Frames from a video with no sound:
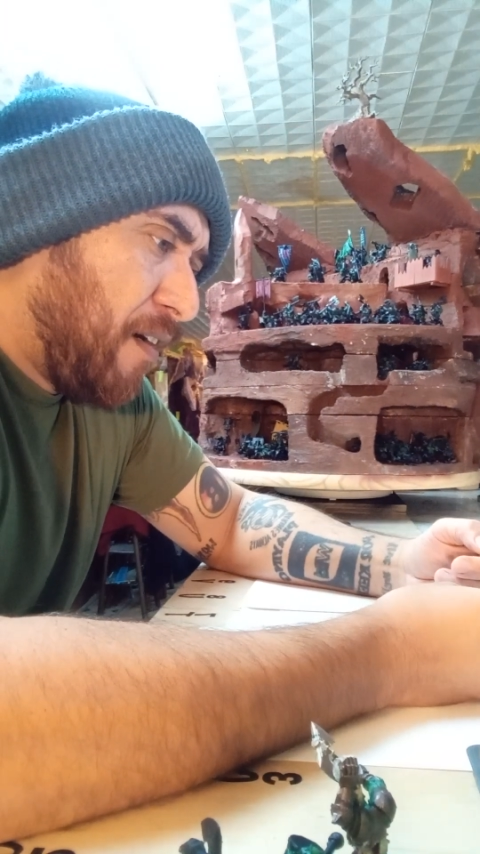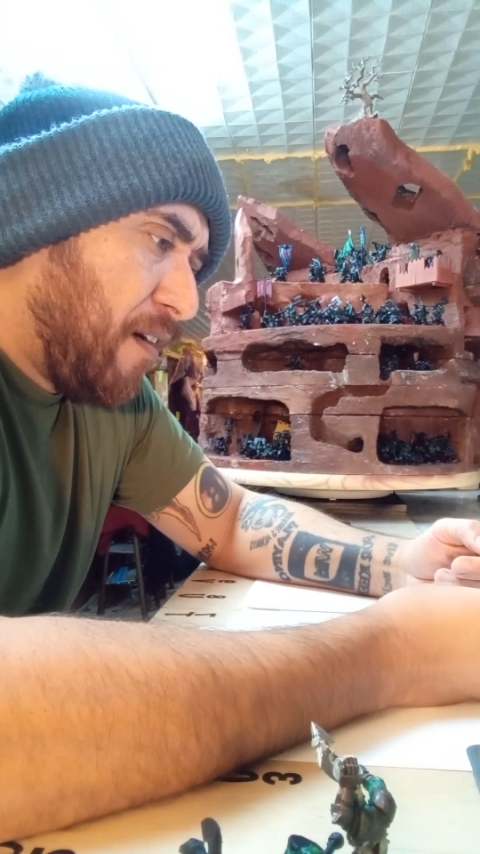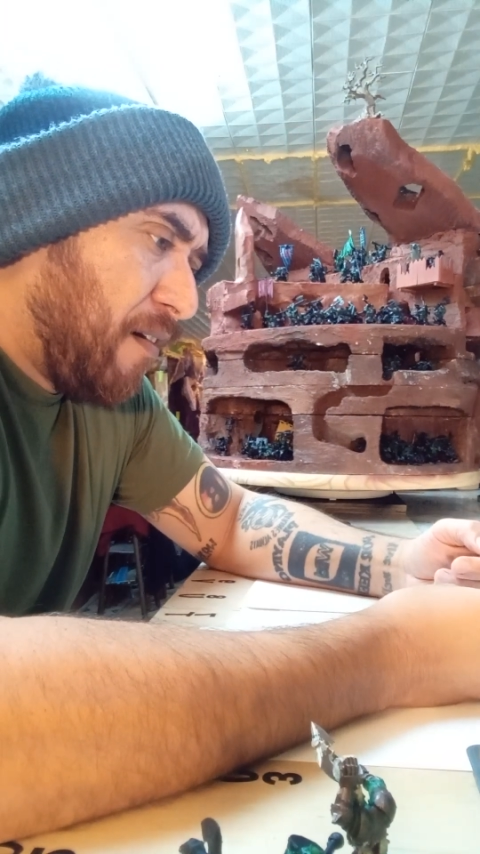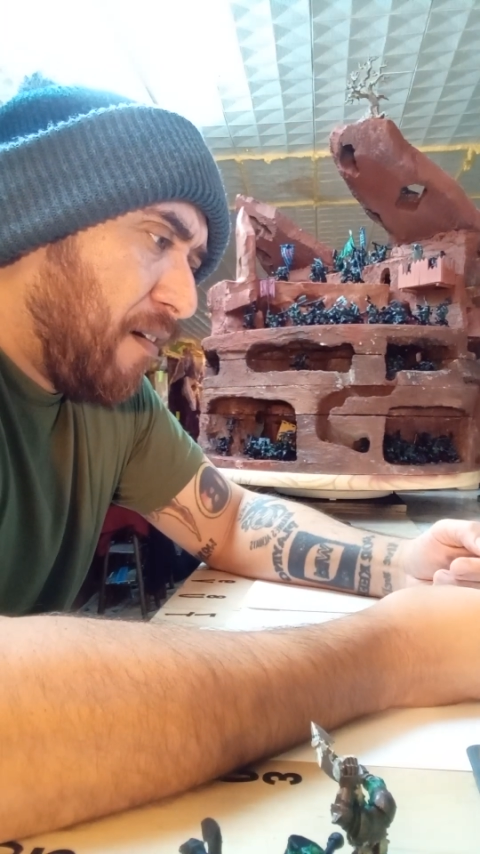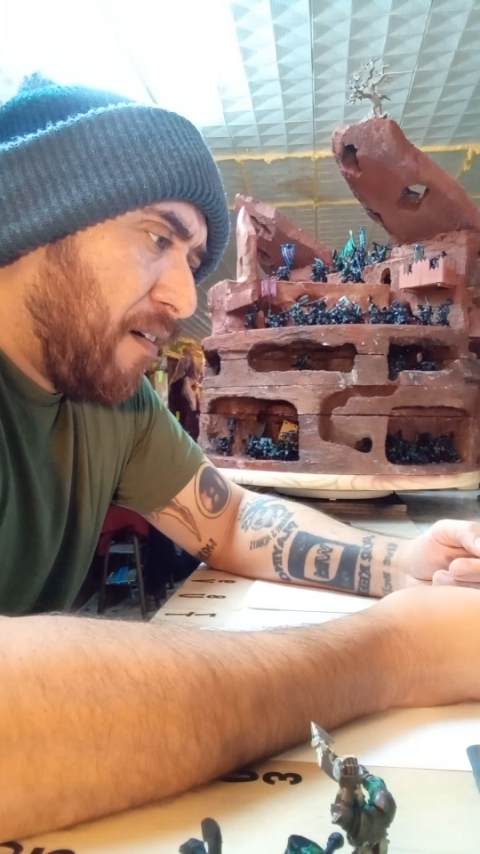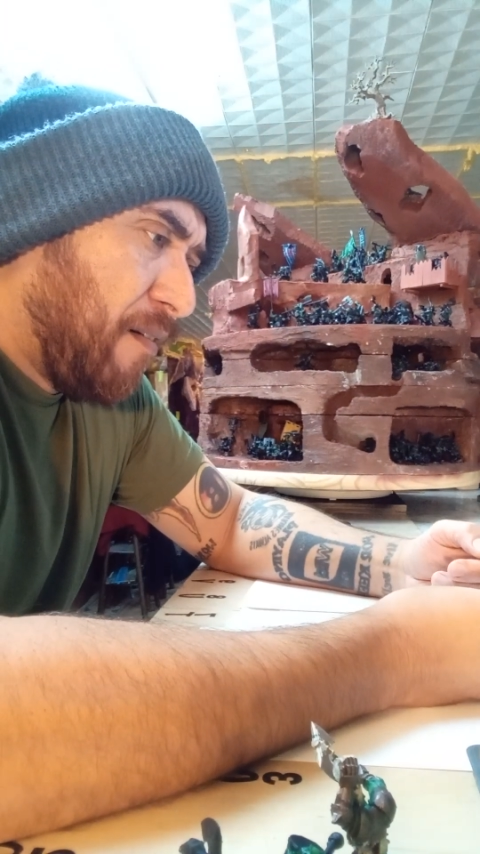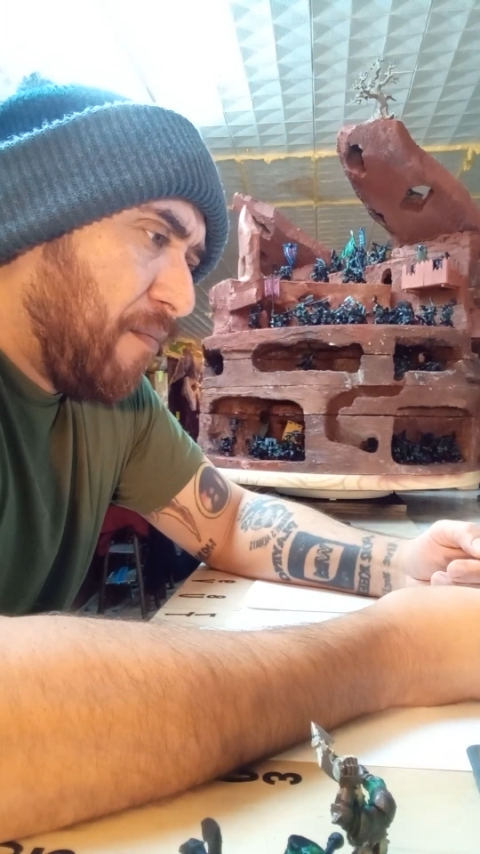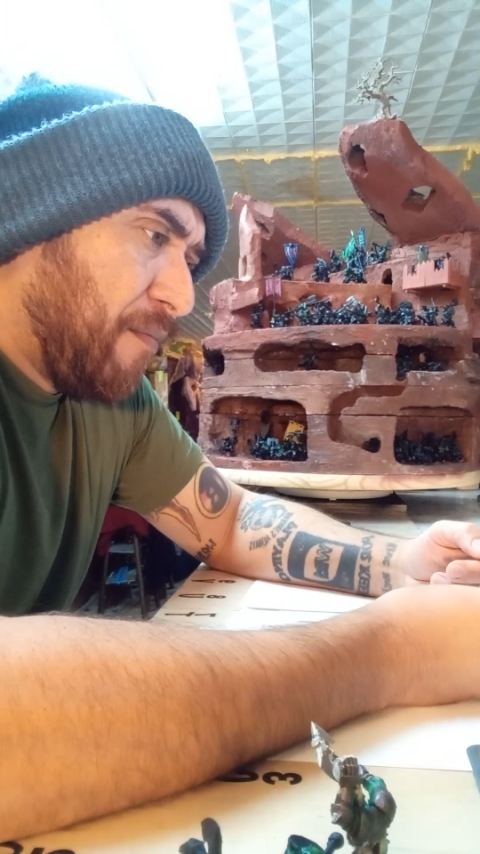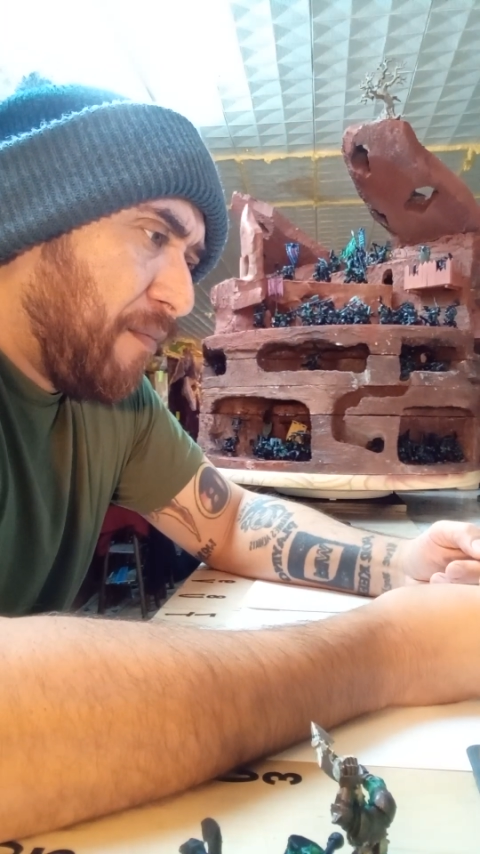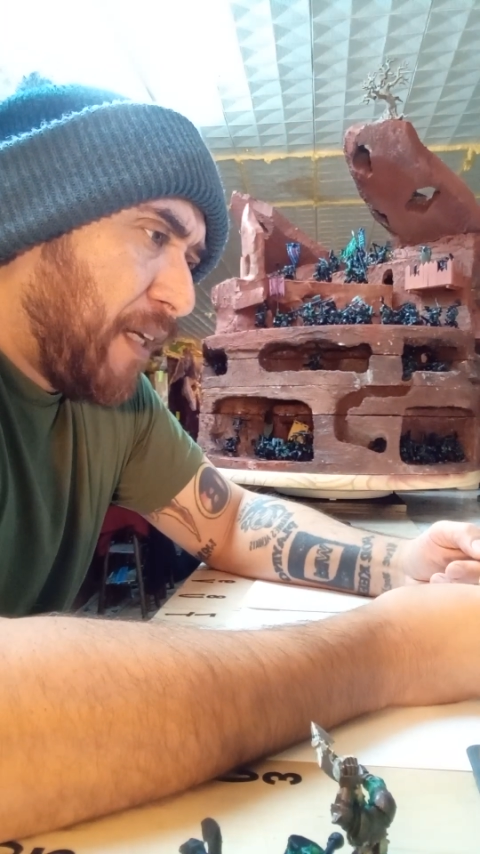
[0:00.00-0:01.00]

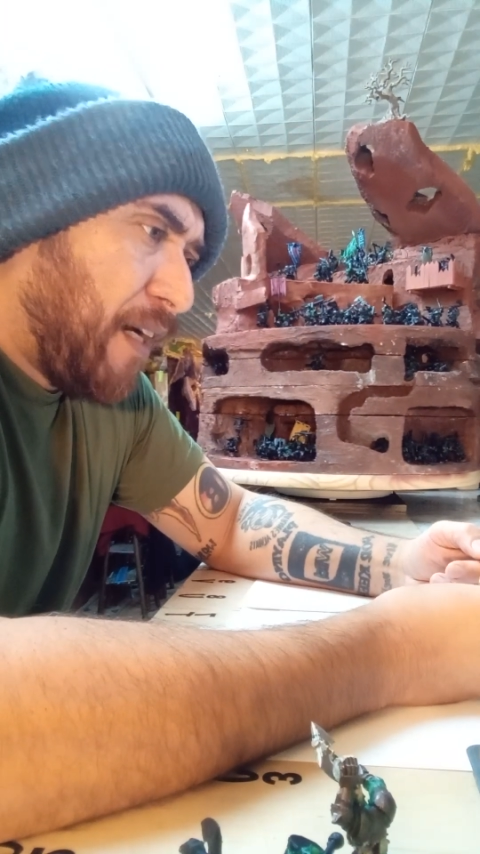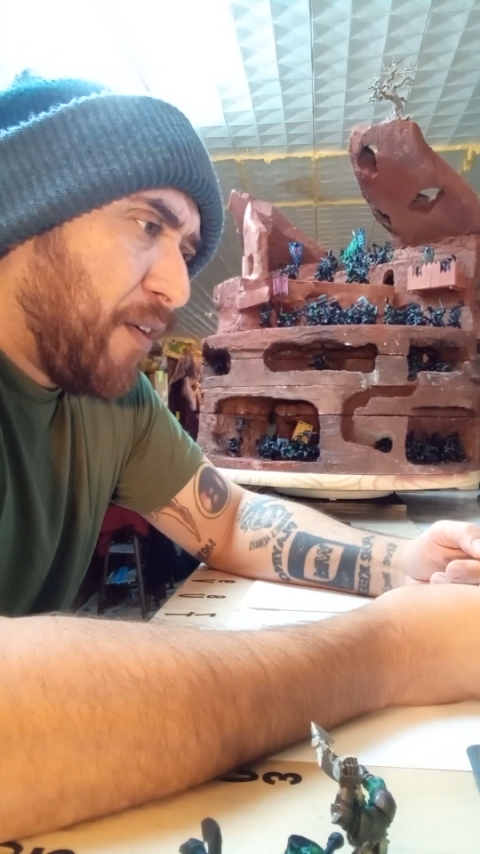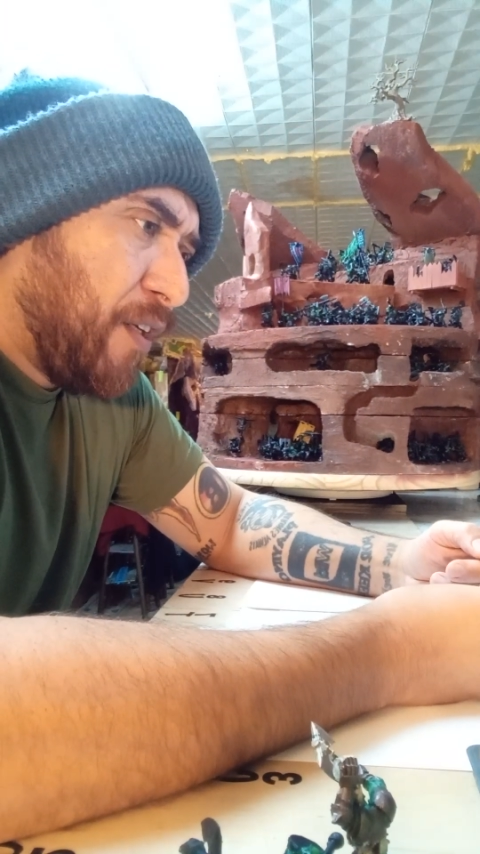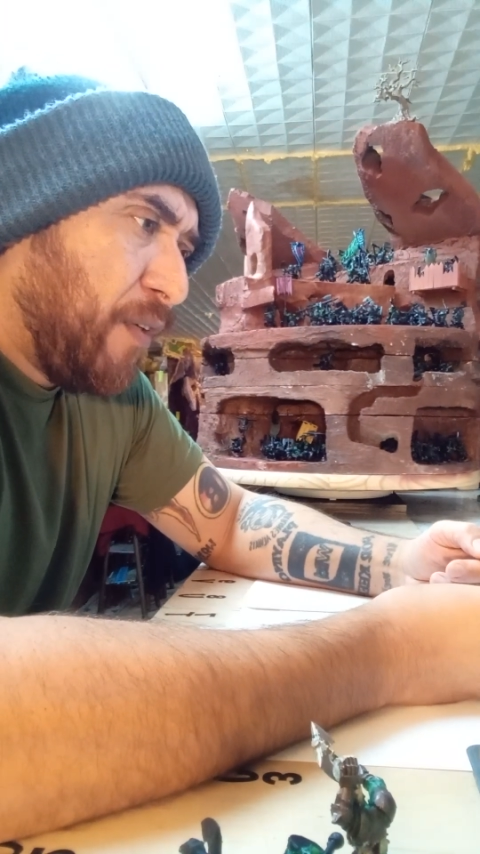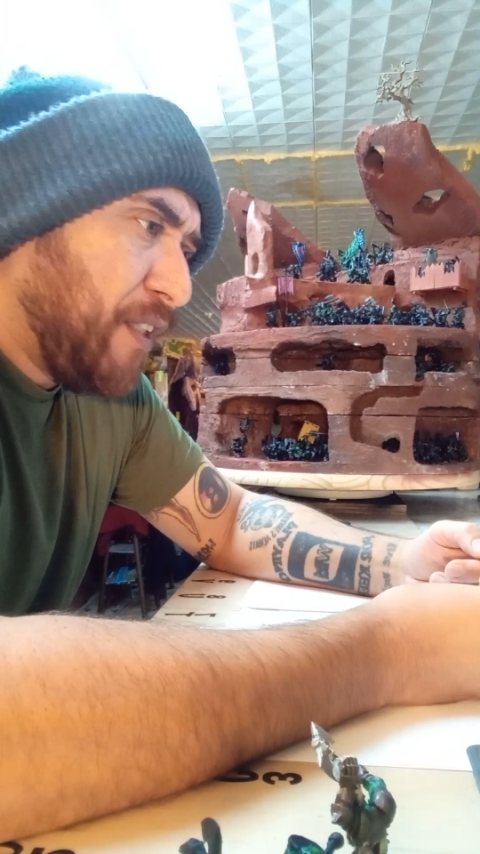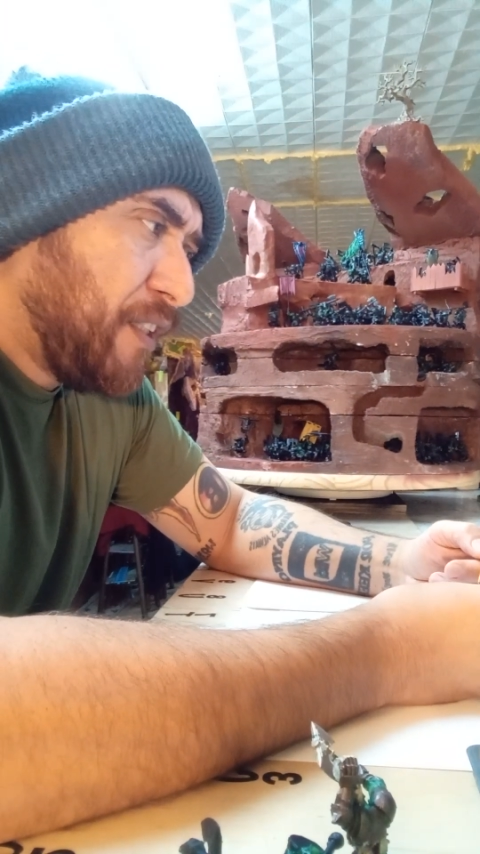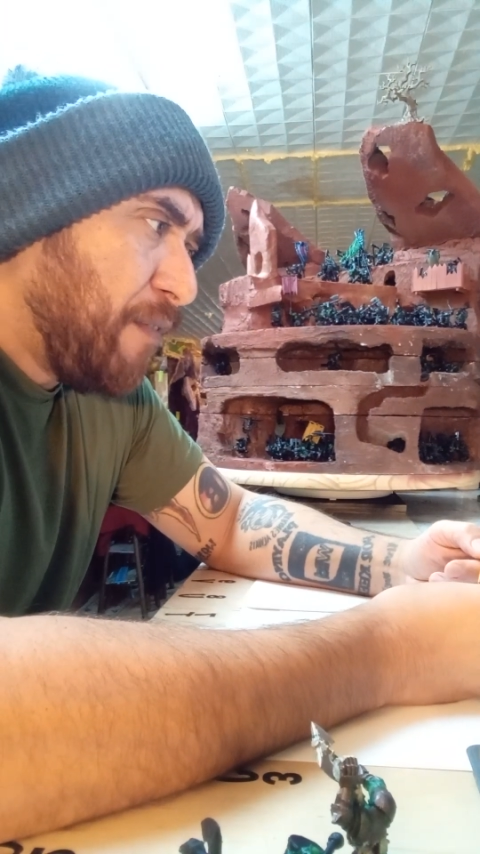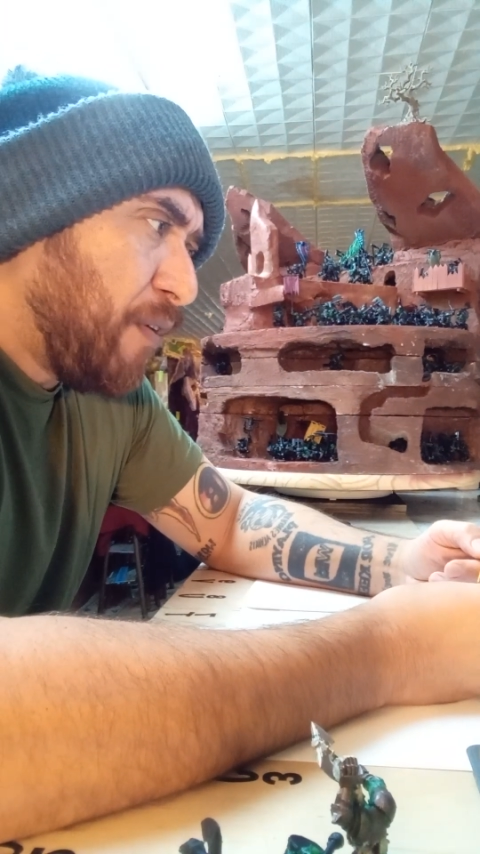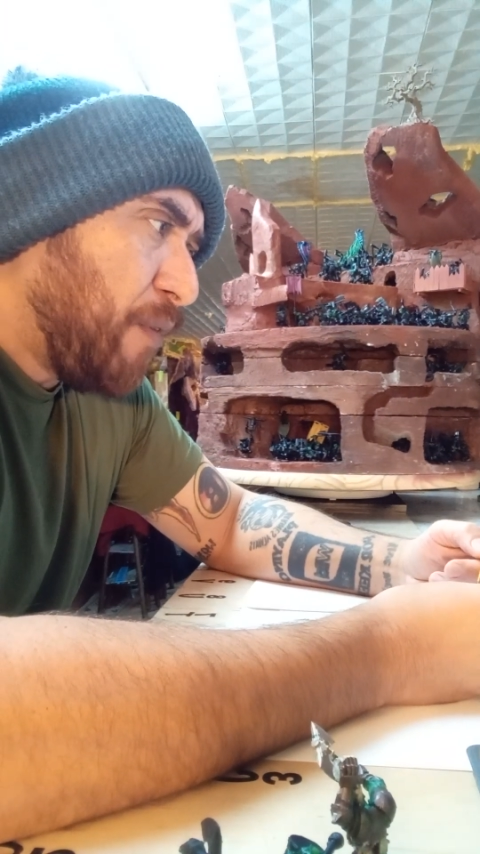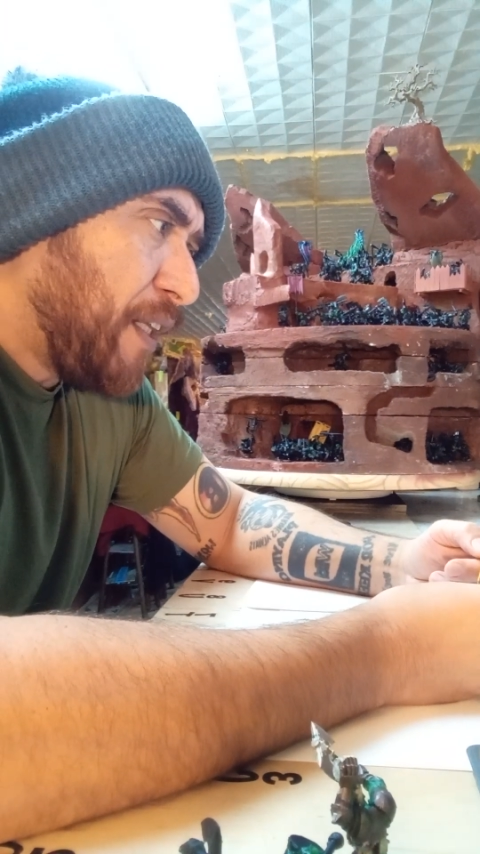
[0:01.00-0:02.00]
how he's
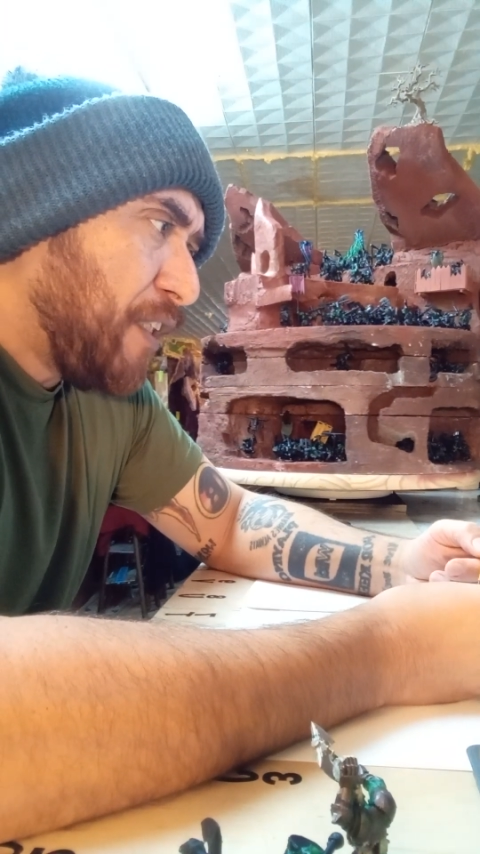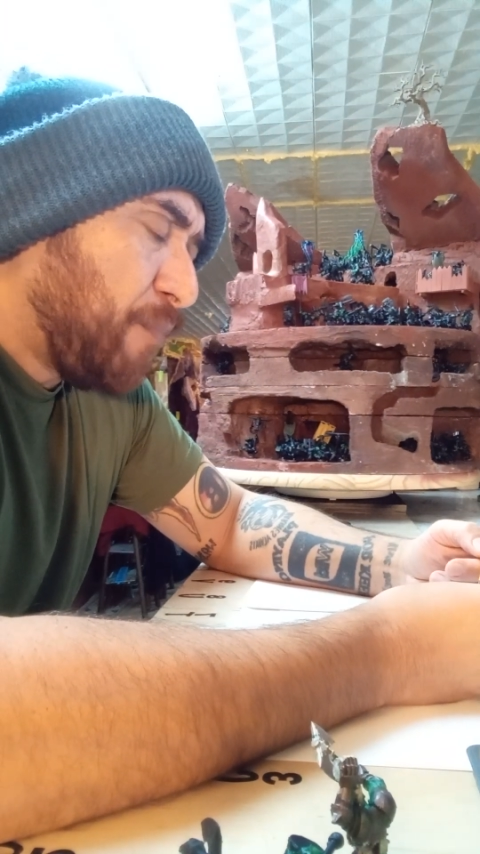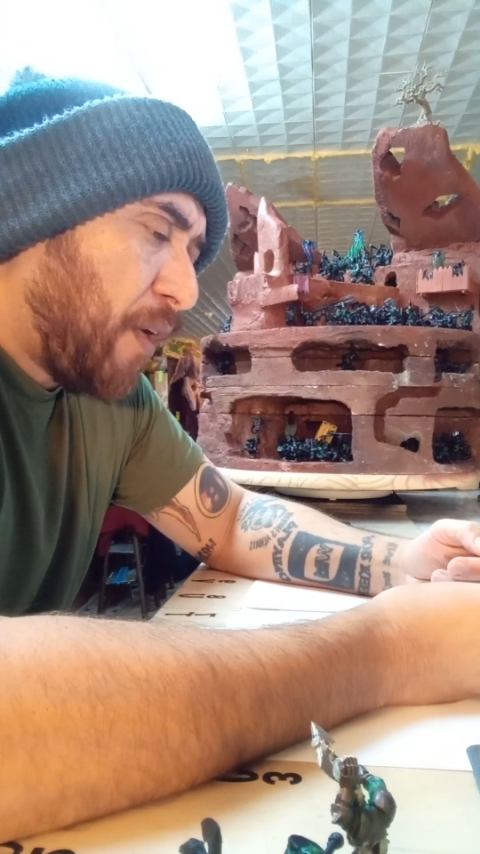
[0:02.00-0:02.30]
giving away these